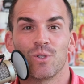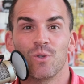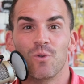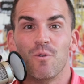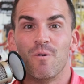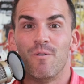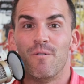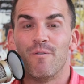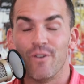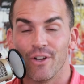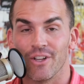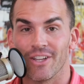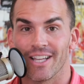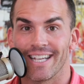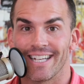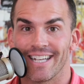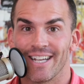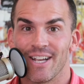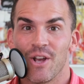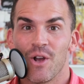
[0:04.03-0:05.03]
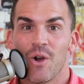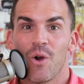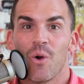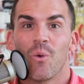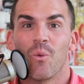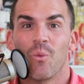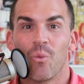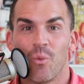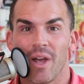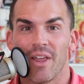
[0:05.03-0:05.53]
fill it
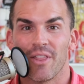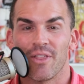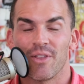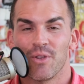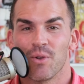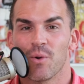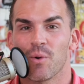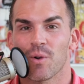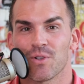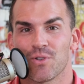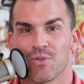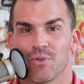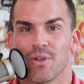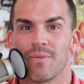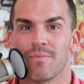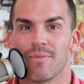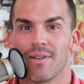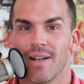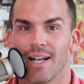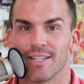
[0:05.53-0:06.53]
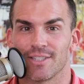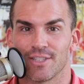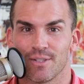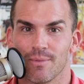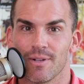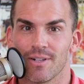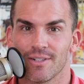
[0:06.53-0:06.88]
with your dream customers.